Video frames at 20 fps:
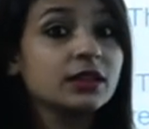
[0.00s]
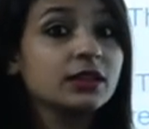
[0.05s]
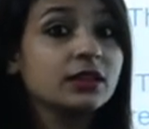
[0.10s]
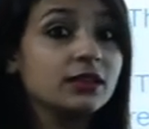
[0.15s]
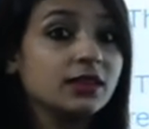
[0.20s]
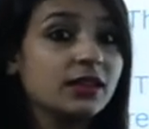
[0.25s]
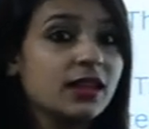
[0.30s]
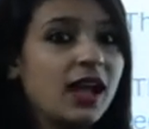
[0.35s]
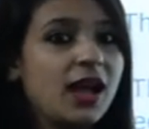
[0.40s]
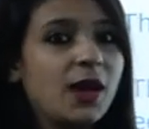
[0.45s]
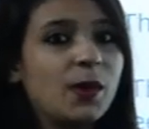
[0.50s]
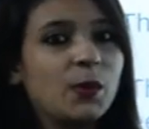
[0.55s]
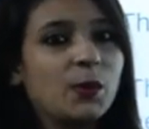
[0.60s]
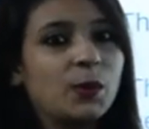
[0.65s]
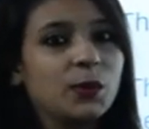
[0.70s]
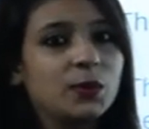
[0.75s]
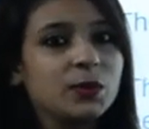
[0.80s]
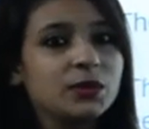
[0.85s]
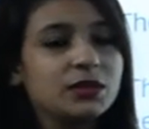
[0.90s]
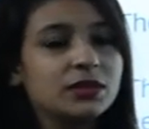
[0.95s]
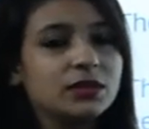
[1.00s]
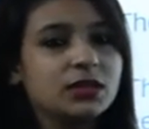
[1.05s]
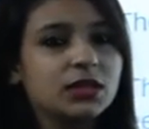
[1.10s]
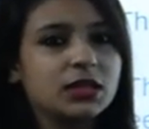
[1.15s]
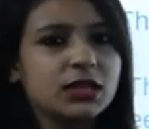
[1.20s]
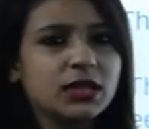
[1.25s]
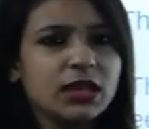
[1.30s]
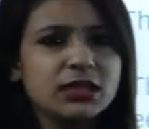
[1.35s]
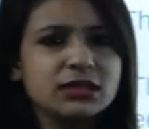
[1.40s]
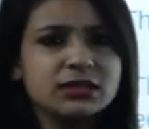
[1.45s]
Now, the
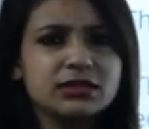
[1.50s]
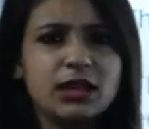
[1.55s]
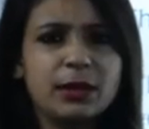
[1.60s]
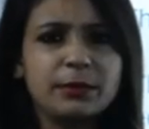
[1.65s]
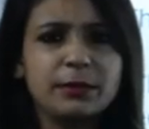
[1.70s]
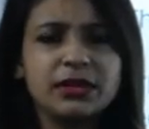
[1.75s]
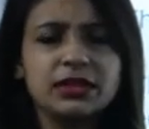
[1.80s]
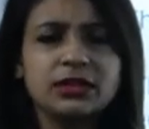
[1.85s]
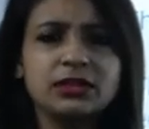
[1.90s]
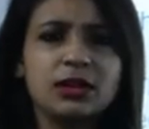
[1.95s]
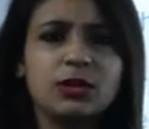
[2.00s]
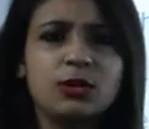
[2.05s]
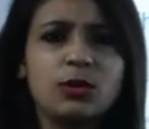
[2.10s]
king summoned the